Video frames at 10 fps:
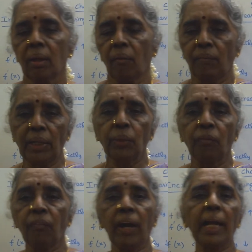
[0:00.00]
when you
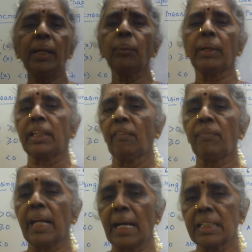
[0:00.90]
find your f
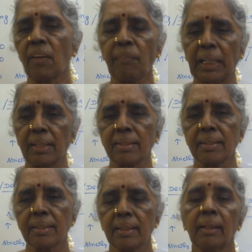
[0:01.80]
dash of x,
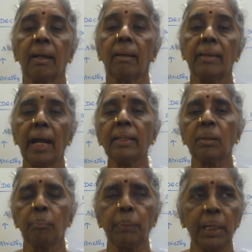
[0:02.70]

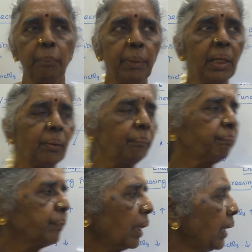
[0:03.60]
that may be
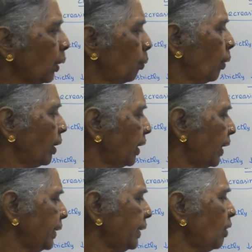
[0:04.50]
a
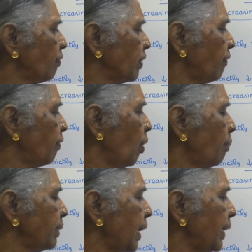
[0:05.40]
quadratic of the
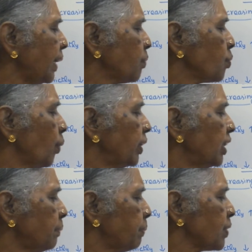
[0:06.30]
form ax
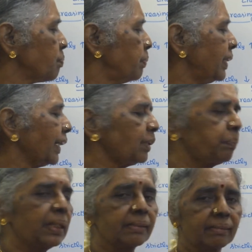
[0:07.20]
squared plus bx
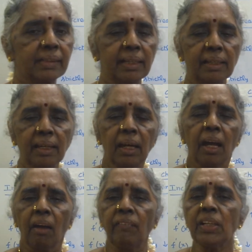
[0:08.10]
plus c,
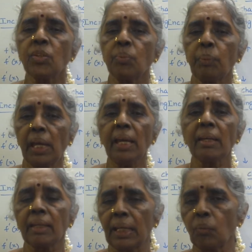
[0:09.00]
which may
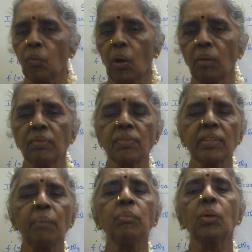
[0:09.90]
involve
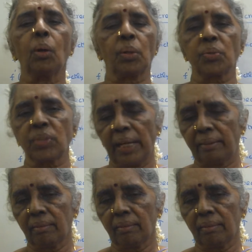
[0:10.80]
some constant,